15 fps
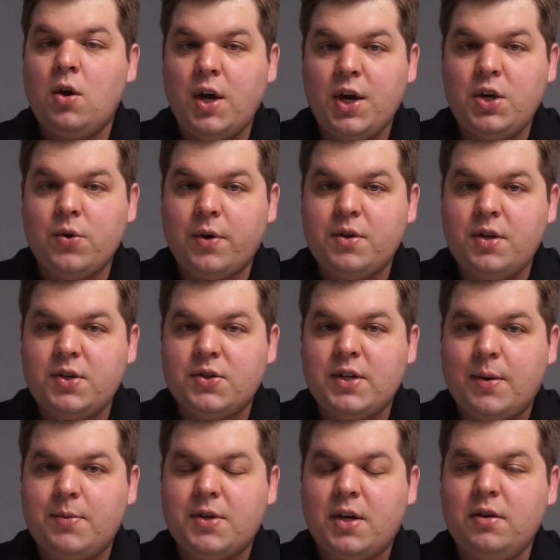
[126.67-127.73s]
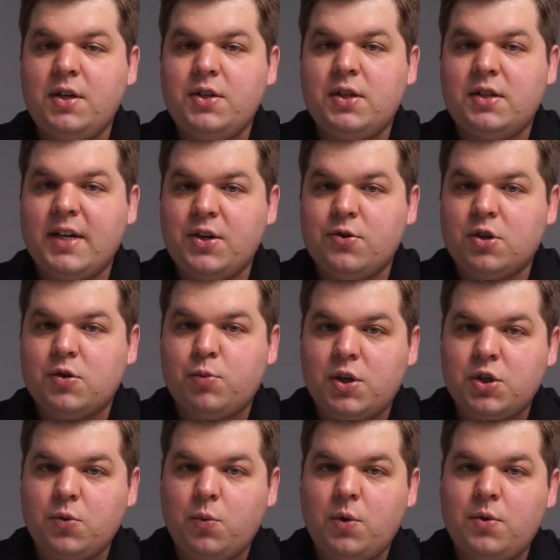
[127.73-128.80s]
Ignoring these steps can lead to dangerous
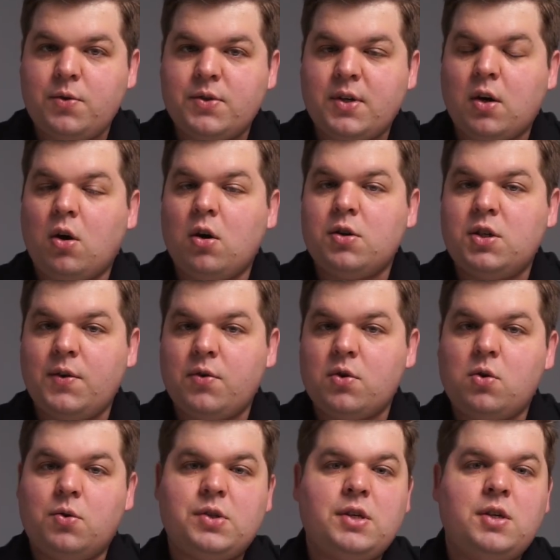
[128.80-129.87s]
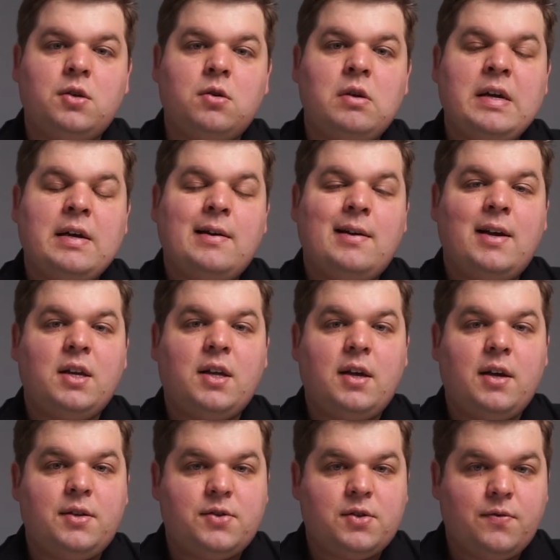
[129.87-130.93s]
pressure wounds that are difficult to heal and
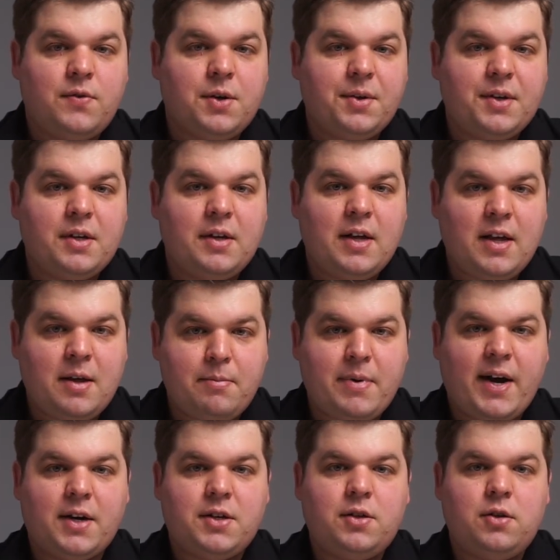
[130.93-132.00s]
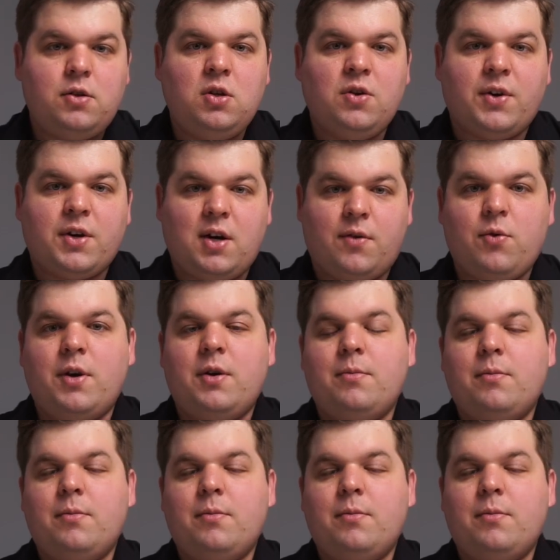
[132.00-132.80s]
can severely impact your recovery.